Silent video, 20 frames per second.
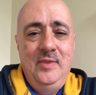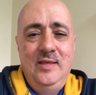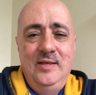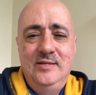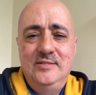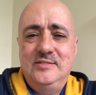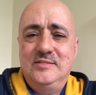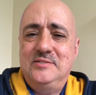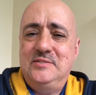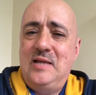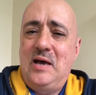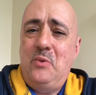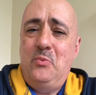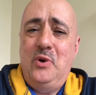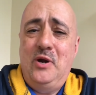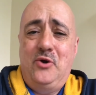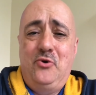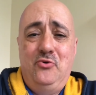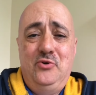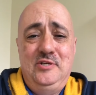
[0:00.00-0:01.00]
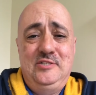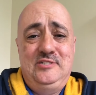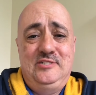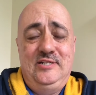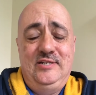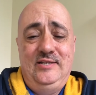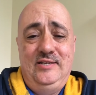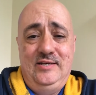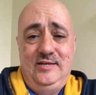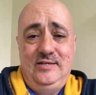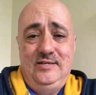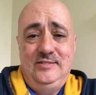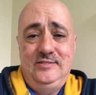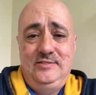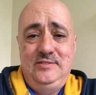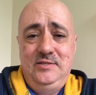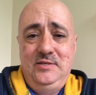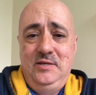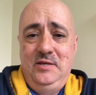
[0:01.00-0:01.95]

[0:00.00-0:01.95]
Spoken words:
This is not what a Christian does.